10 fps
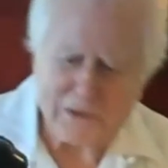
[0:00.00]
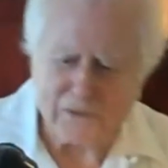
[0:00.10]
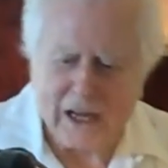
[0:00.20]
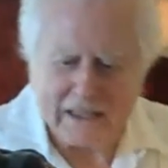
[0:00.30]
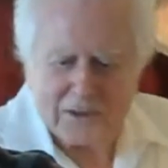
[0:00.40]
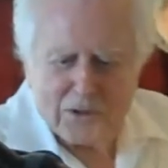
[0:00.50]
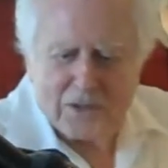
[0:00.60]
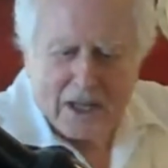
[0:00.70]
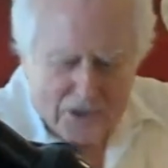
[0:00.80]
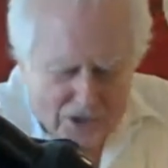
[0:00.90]
was a fine
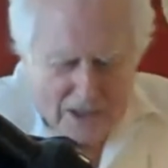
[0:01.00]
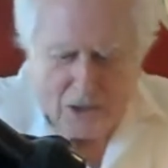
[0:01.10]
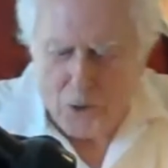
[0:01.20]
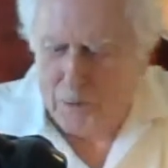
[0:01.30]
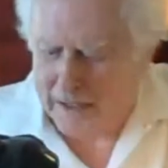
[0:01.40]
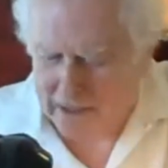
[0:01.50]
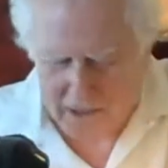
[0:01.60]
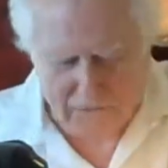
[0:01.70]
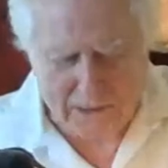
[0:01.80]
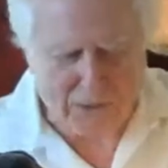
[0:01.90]
introduction. I hope I
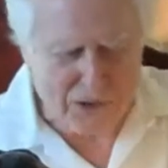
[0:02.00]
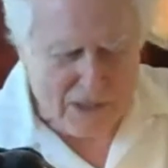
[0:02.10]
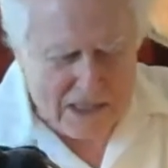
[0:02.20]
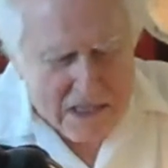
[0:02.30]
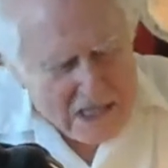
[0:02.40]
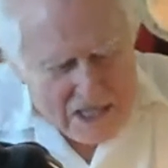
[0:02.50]
can live up to it.